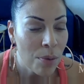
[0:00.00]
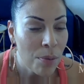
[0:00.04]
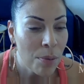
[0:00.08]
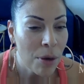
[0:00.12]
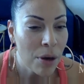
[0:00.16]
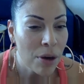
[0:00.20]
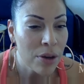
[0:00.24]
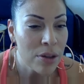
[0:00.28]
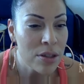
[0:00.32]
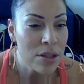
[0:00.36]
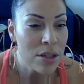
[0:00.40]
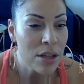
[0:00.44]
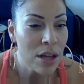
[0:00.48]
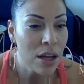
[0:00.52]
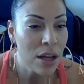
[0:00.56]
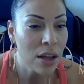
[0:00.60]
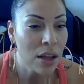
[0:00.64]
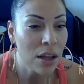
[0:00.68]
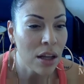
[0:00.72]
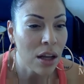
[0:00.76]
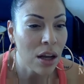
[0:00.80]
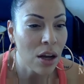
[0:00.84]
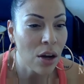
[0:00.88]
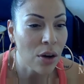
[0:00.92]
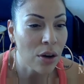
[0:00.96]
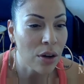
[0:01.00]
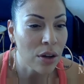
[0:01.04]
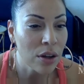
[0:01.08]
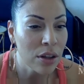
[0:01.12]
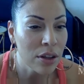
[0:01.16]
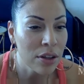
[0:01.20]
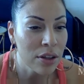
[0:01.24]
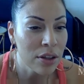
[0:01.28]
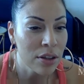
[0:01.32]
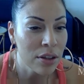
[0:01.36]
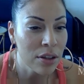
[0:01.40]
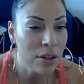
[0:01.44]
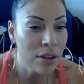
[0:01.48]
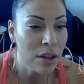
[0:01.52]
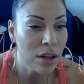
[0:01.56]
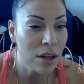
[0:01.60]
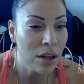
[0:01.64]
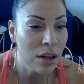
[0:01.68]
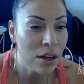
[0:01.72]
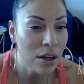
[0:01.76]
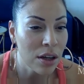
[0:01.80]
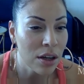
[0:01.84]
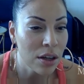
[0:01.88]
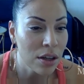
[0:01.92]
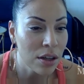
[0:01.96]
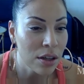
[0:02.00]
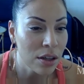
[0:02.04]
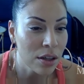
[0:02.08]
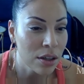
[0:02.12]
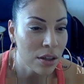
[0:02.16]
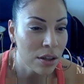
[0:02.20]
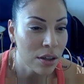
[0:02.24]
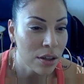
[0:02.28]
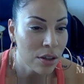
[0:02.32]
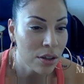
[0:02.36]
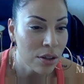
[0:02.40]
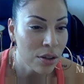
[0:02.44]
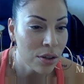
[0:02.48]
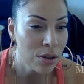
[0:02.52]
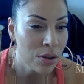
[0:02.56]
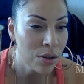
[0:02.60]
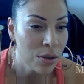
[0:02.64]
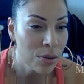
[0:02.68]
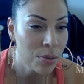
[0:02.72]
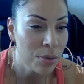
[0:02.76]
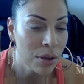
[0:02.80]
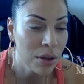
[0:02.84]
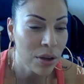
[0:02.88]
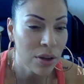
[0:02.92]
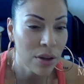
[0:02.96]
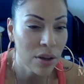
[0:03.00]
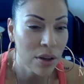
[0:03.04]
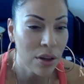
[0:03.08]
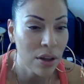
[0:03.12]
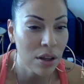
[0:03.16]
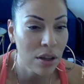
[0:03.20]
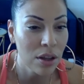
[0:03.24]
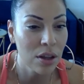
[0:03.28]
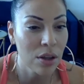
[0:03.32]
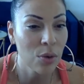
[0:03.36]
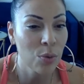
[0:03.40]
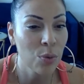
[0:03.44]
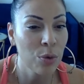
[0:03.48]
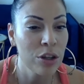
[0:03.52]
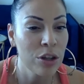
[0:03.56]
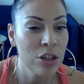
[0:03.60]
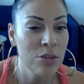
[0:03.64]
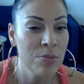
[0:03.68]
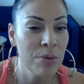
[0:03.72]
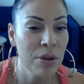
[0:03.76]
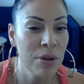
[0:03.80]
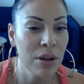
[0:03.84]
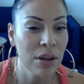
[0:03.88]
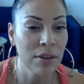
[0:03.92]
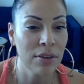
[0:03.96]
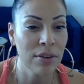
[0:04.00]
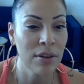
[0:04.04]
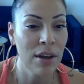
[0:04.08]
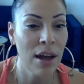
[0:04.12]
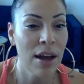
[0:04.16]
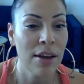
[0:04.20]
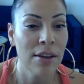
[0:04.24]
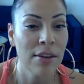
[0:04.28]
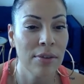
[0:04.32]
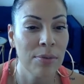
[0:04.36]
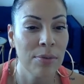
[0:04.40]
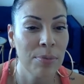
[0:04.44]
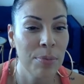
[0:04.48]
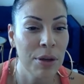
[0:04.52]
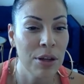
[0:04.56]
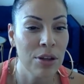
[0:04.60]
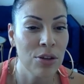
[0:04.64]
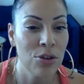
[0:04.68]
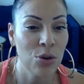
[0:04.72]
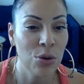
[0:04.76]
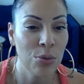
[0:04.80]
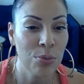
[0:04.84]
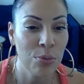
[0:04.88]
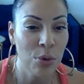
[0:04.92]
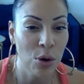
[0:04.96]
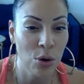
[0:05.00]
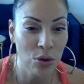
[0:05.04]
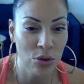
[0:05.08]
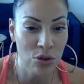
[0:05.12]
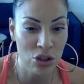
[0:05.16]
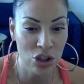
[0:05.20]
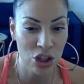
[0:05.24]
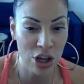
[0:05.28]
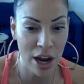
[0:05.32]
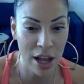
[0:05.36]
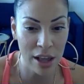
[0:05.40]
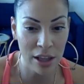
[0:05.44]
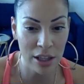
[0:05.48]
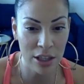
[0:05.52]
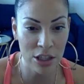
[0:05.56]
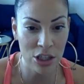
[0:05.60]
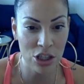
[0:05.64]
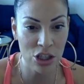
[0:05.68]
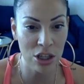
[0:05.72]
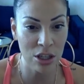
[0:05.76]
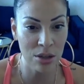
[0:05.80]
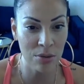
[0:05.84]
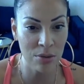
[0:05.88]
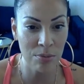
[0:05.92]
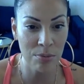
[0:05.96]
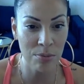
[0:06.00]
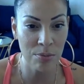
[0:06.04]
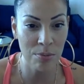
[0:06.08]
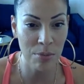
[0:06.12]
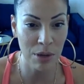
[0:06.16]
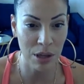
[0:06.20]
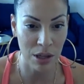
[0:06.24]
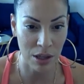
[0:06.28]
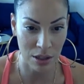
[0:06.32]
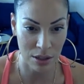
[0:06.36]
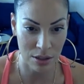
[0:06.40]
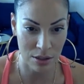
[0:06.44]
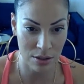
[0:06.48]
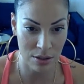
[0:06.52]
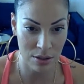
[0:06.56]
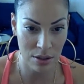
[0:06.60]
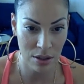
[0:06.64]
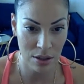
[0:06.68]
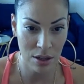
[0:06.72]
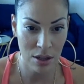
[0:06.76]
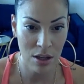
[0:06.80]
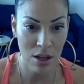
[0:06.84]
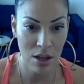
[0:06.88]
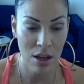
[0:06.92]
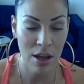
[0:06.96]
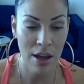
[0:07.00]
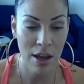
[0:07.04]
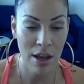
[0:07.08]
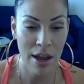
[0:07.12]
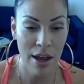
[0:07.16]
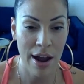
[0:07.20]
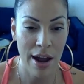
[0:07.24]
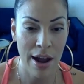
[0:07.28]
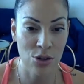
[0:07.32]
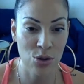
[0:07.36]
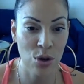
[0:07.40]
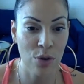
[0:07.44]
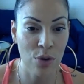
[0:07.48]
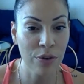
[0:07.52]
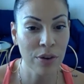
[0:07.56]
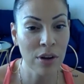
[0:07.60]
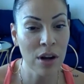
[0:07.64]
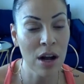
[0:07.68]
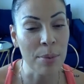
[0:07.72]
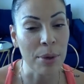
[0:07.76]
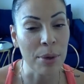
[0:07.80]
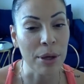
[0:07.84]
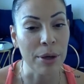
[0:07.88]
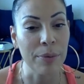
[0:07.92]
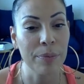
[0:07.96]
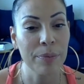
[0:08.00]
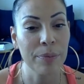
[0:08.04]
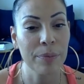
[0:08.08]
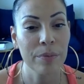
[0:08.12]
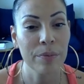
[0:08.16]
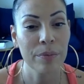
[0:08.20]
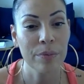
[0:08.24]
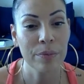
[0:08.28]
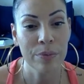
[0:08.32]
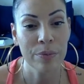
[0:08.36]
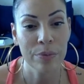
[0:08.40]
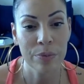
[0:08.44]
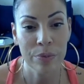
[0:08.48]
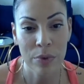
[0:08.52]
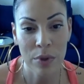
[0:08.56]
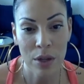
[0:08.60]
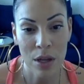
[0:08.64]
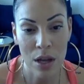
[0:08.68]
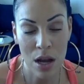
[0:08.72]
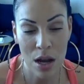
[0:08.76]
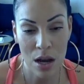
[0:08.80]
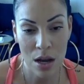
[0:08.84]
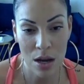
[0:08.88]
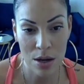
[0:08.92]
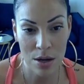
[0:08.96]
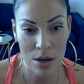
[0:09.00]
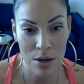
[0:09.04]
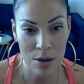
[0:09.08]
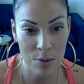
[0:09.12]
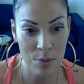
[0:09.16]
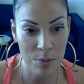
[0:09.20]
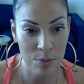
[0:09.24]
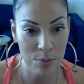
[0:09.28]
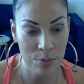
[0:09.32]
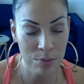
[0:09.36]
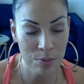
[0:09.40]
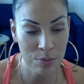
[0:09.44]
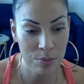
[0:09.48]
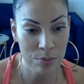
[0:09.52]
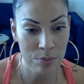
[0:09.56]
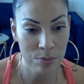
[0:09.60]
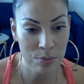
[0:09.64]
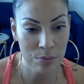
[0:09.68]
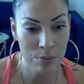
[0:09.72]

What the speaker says: Marcella or Clinton, you biggity. Which mix has been your most challenging mix? How did you overcome it? The